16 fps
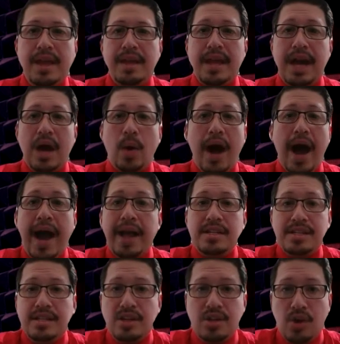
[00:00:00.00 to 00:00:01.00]
Now, I
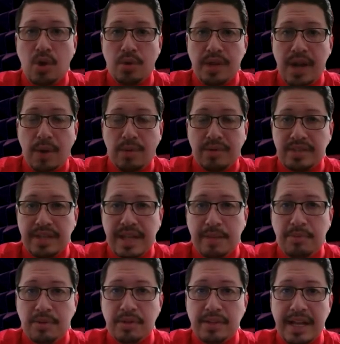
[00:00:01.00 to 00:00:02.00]
didn't know that I was
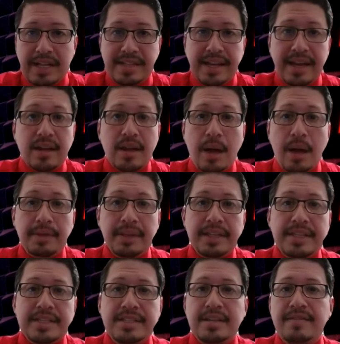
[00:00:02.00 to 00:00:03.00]
labeled as economically
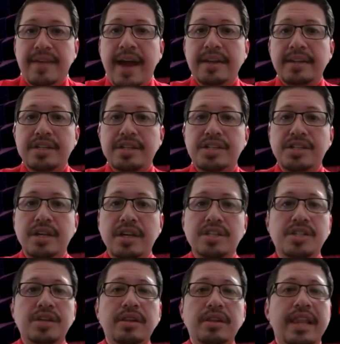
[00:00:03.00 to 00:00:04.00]
disadvantaged
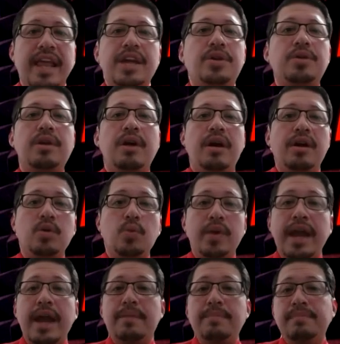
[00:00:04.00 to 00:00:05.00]
until later on when
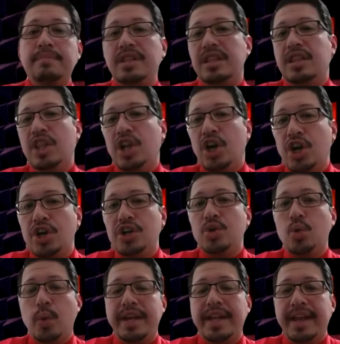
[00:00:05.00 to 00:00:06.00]
I learned
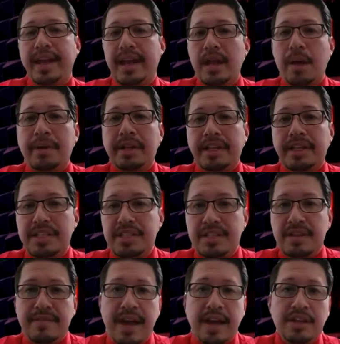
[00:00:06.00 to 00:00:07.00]
what economically
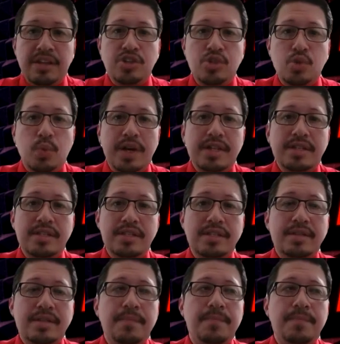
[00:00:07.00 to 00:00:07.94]
disadvantaged was.